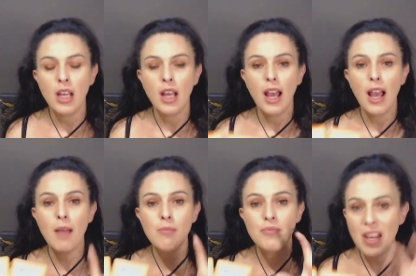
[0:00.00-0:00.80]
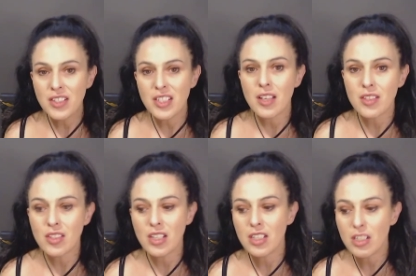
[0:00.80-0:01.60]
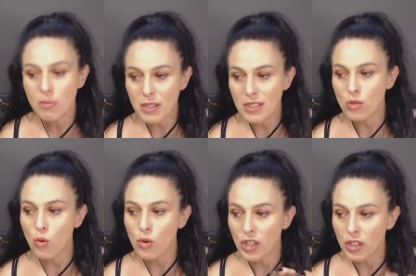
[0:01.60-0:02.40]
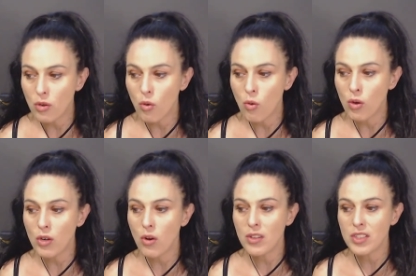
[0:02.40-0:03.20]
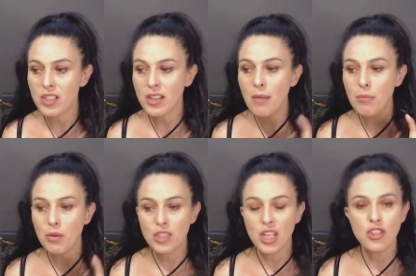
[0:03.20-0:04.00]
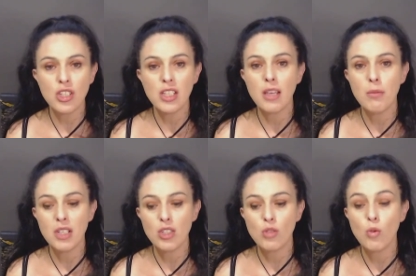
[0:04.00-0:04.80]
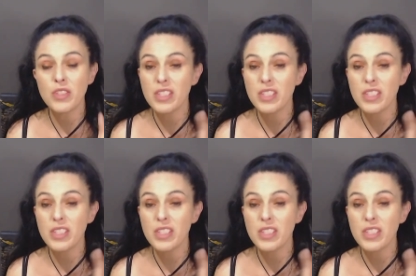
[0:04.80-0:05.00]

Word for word: um, that does need to be sorted and organised. And that potentially can be towards the